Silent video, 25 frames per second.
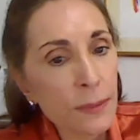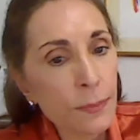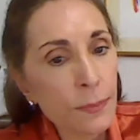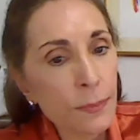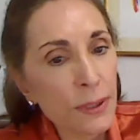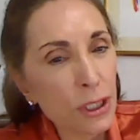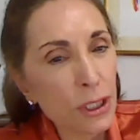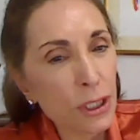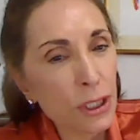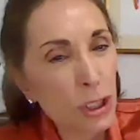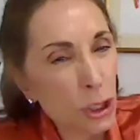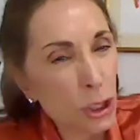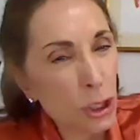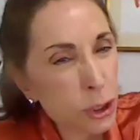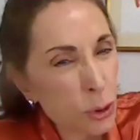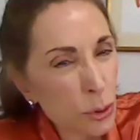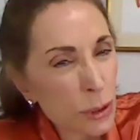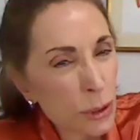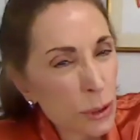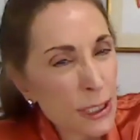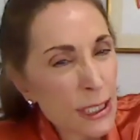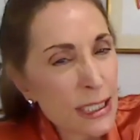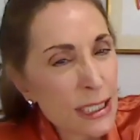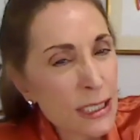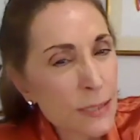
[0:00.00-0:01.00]
but
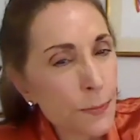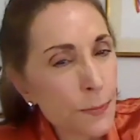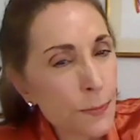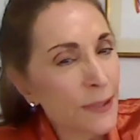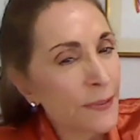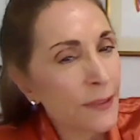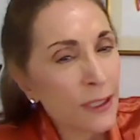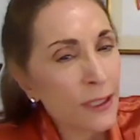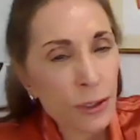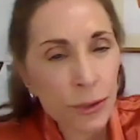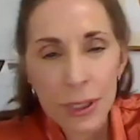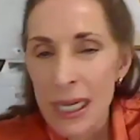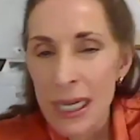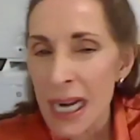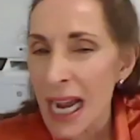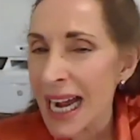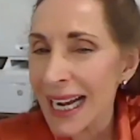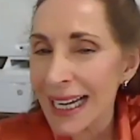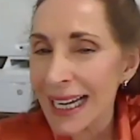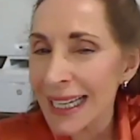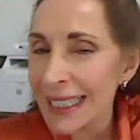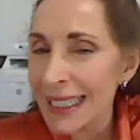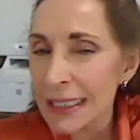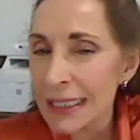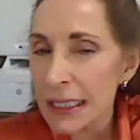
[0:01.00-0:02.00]
clueless, but they're
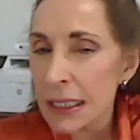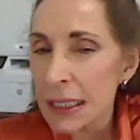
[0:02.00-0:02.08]
not